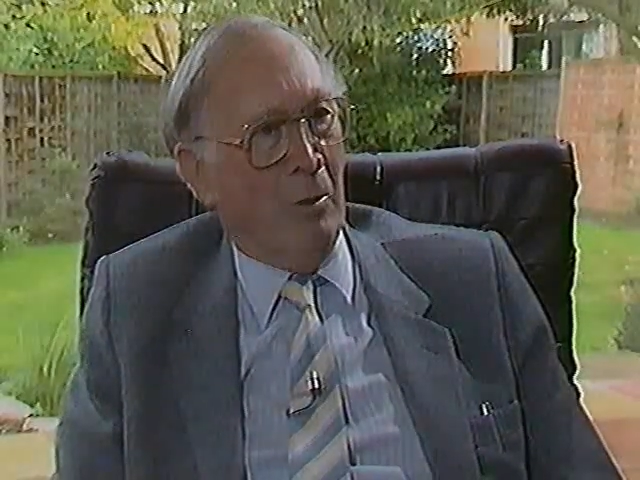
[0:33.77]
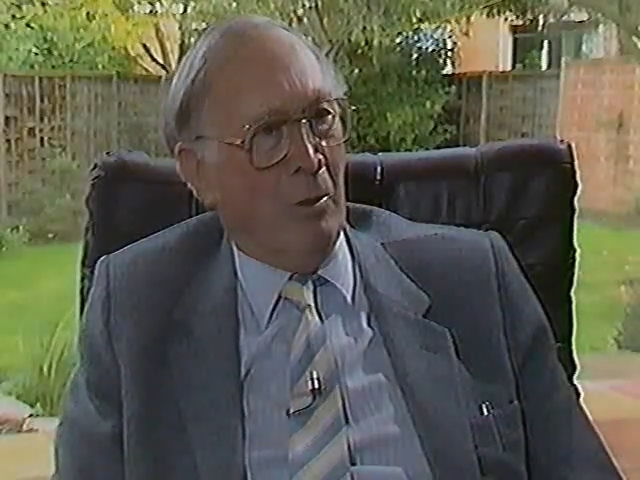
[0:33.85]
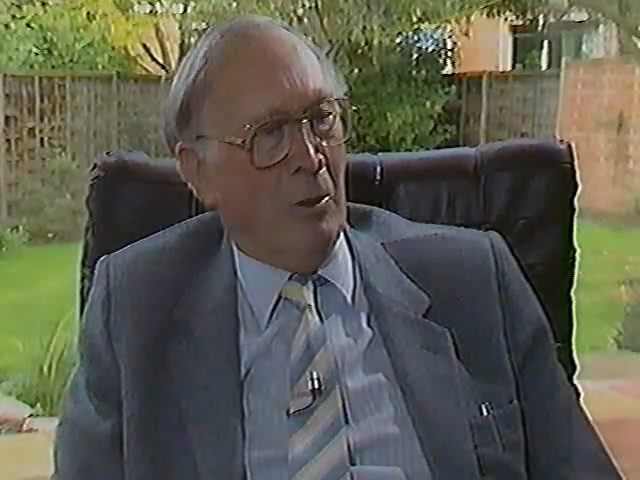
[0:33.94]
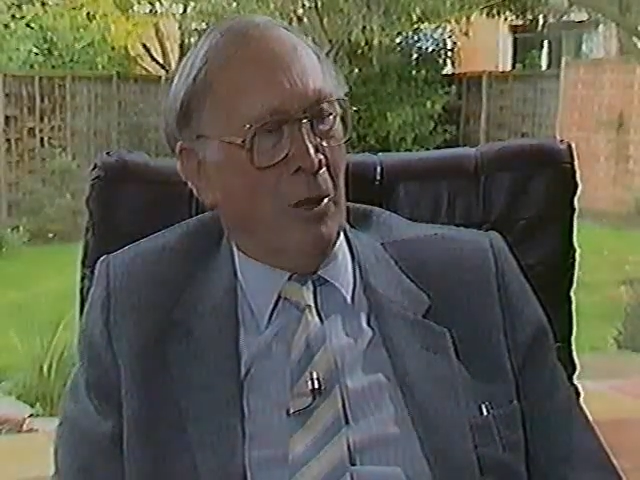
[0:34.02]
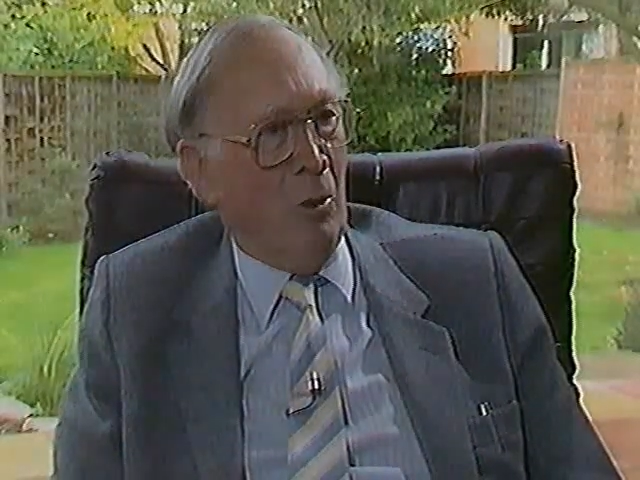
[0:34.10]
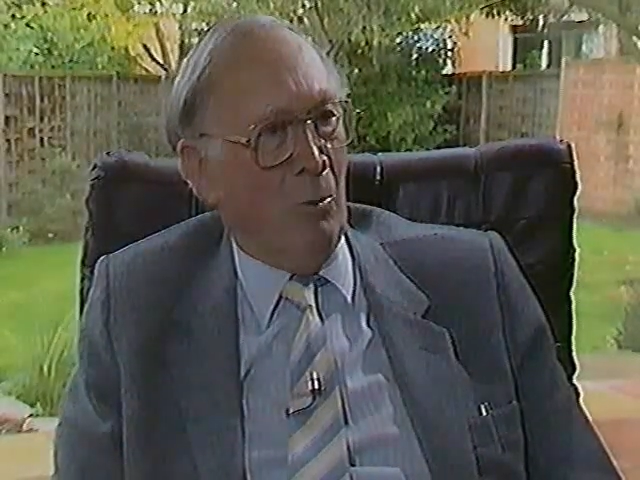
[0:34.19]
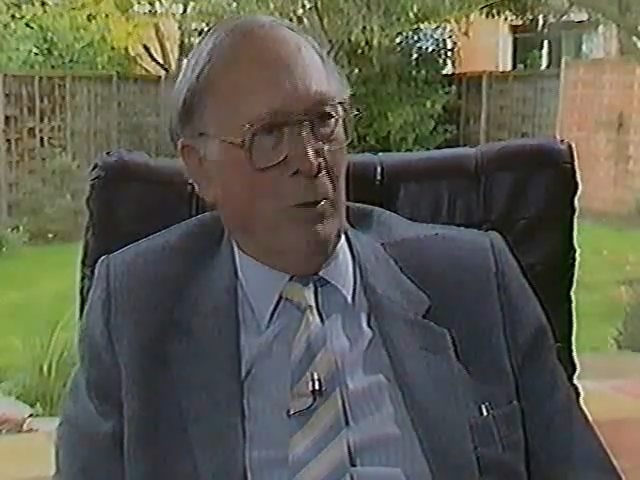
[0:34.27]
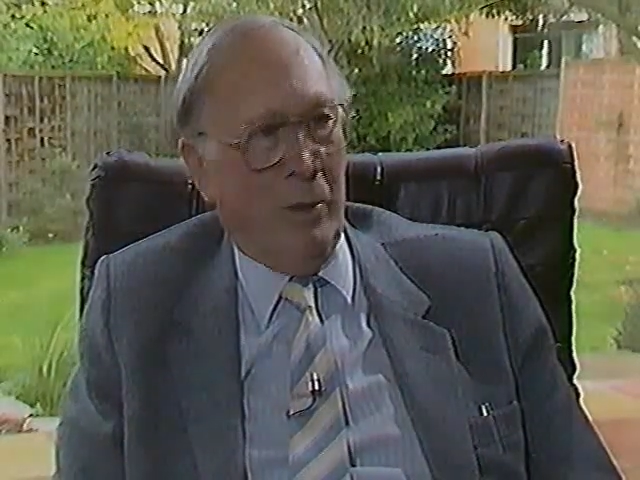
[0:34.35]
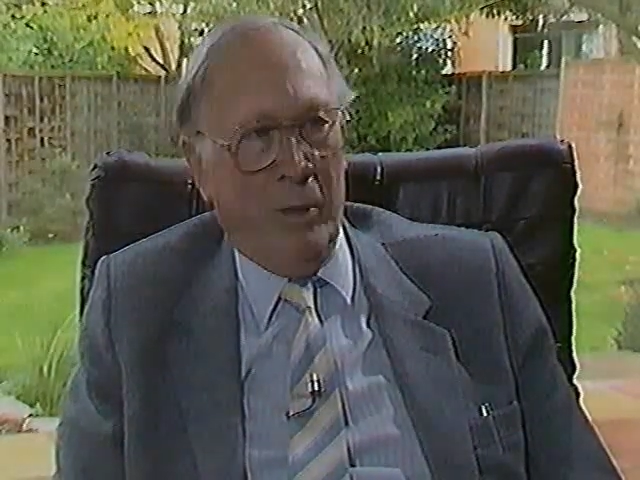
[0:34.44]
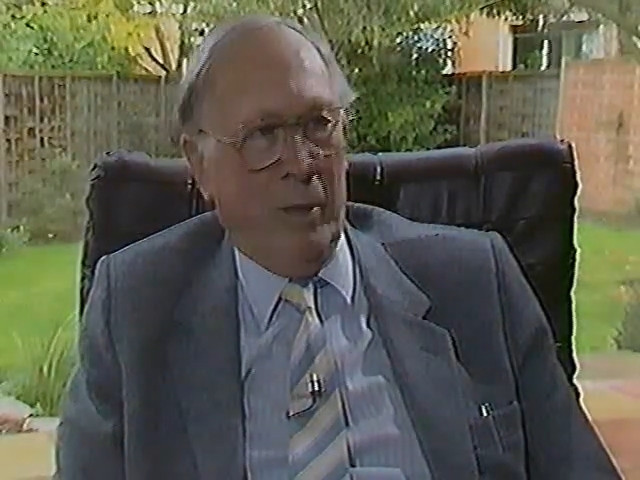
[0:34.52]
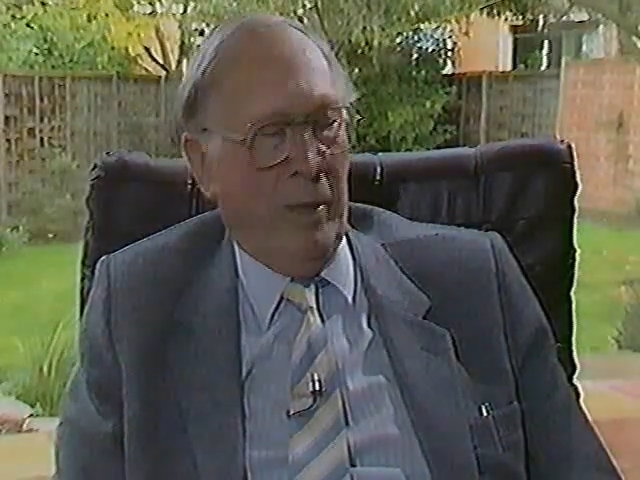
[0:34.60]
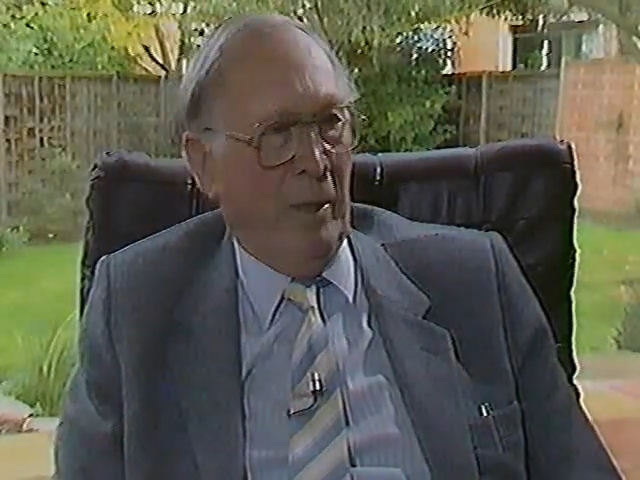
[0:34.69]
and Coleman,
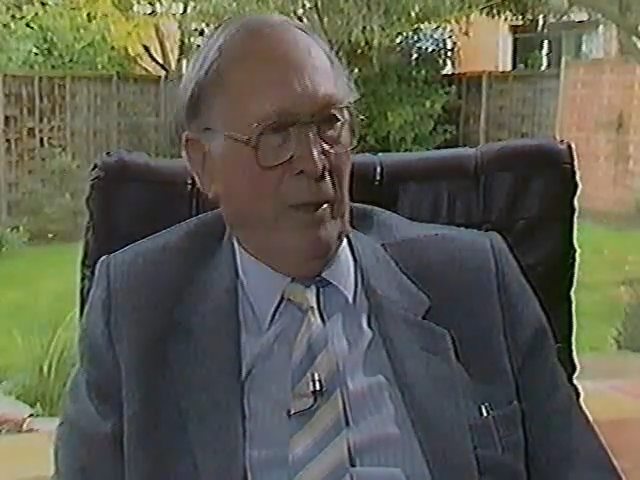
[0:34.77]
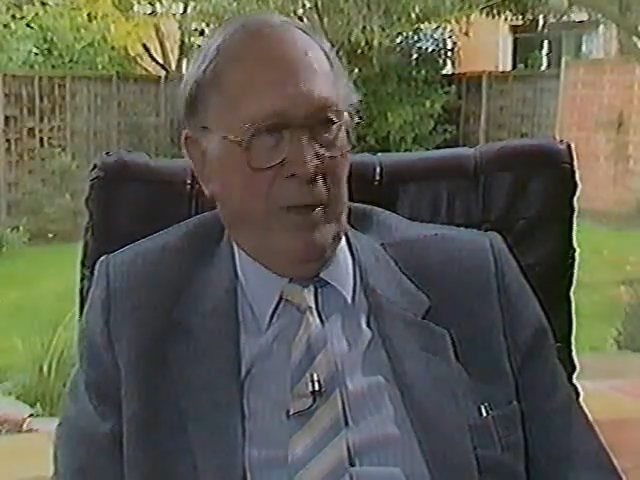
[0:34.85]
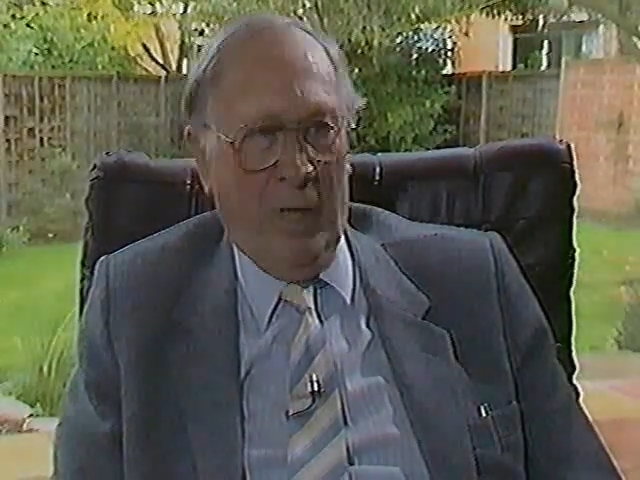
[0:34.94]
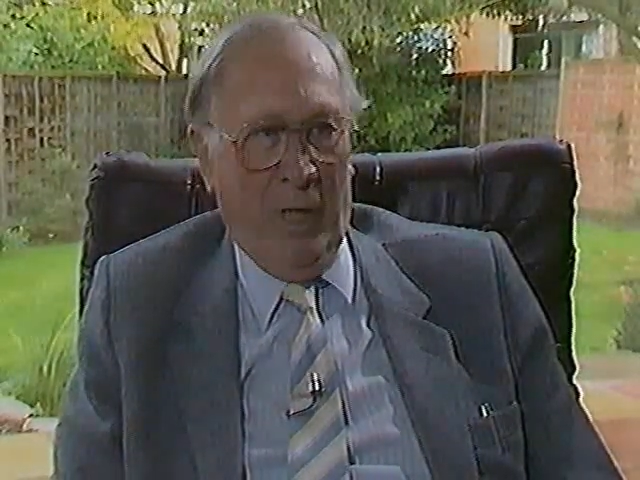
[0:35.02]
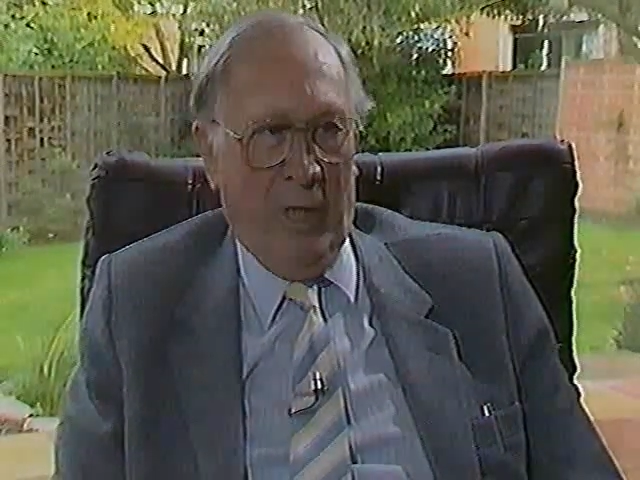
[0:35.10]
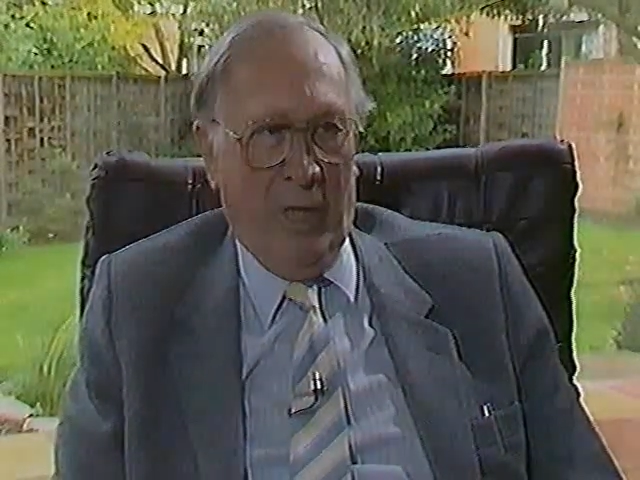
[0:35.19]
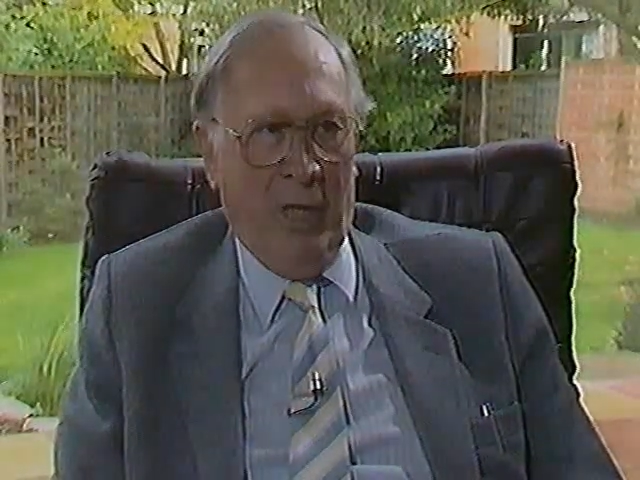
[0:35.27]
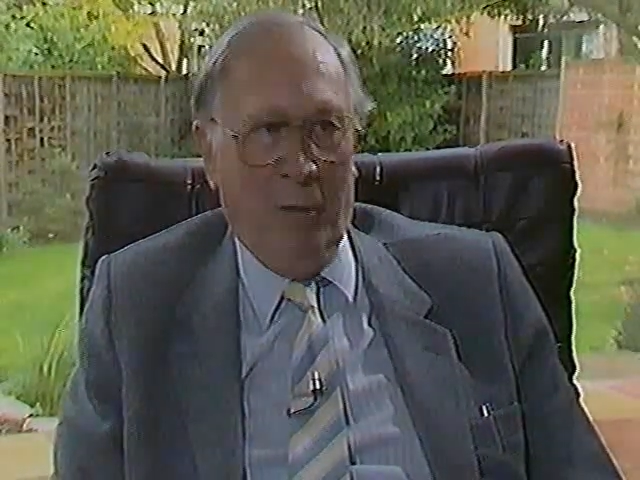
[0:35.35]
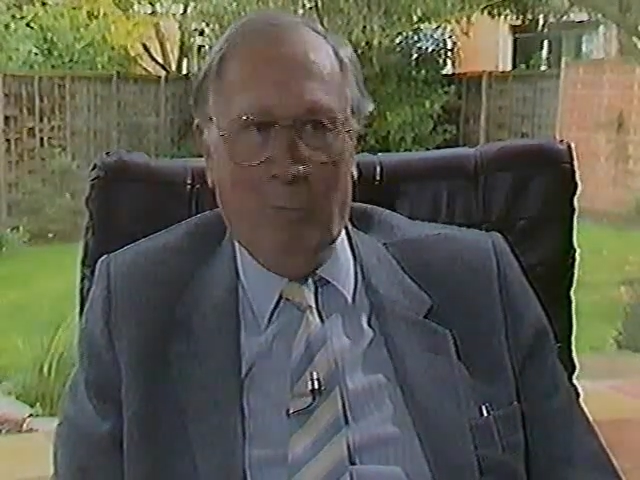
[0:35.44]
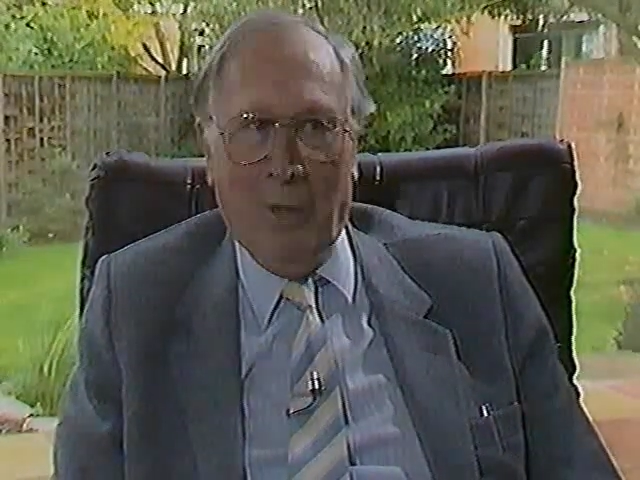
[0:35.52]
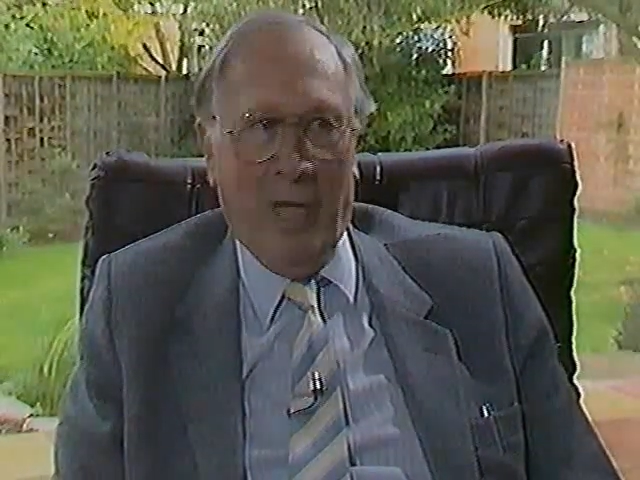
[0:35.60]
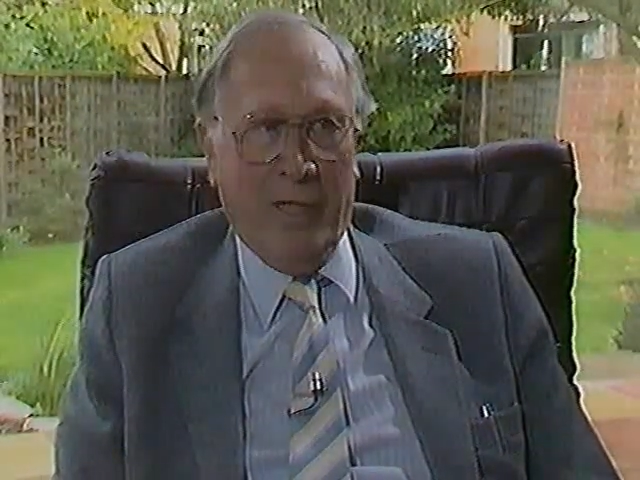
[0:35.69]
they
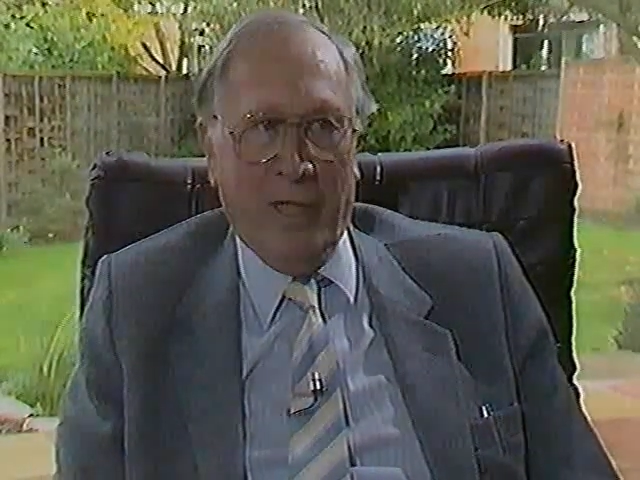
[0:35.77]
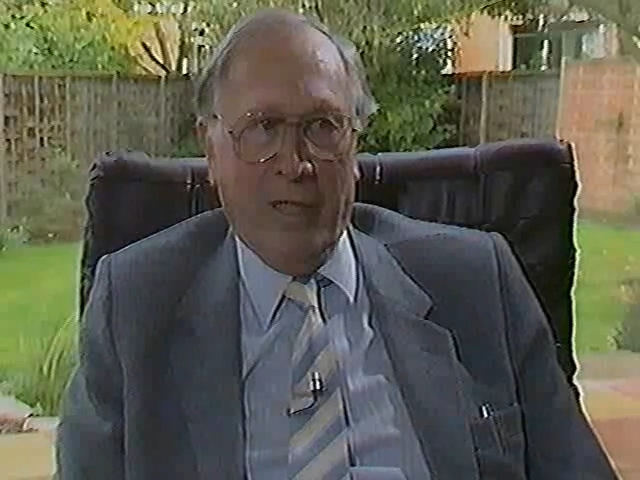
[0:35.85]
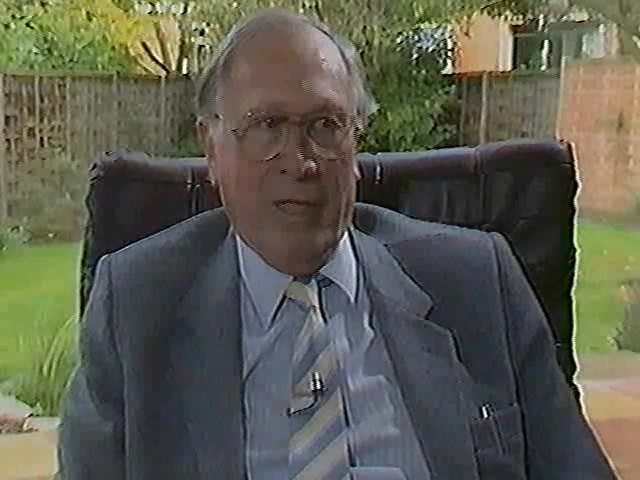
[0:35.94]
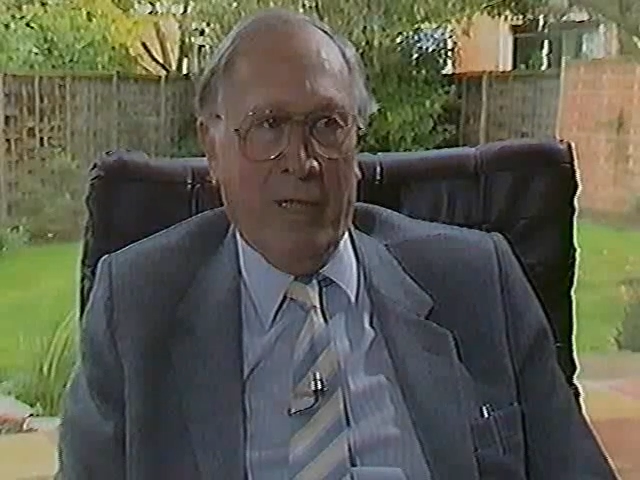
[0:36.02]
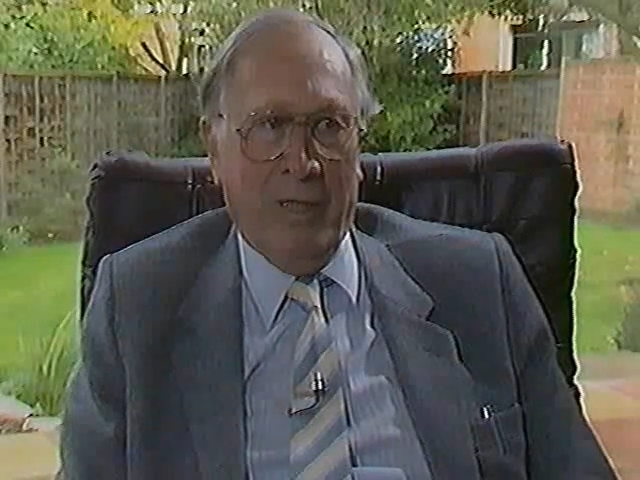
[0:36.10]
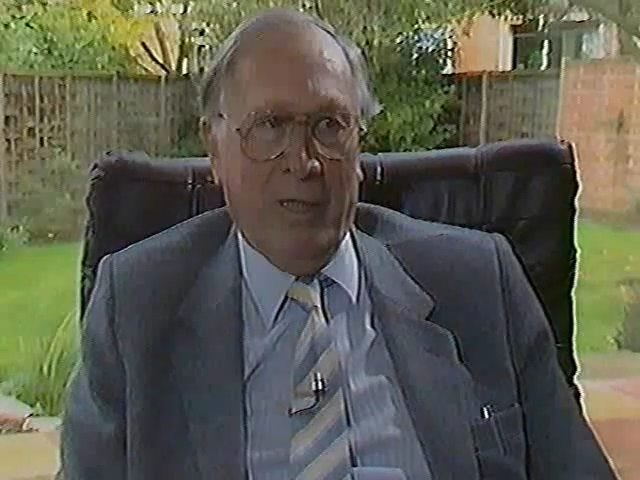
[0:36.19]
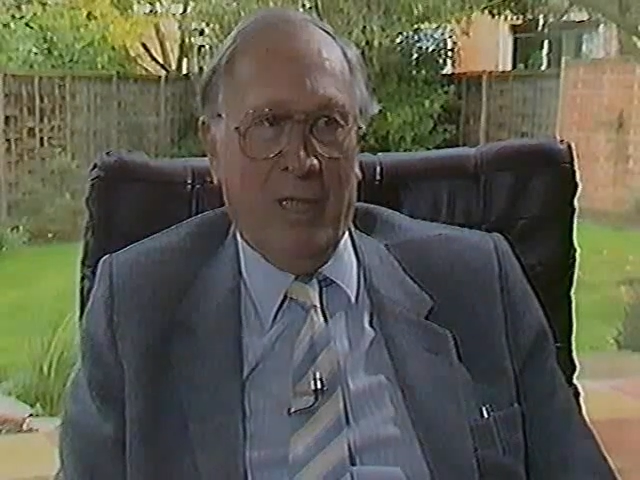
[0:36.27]
blended in.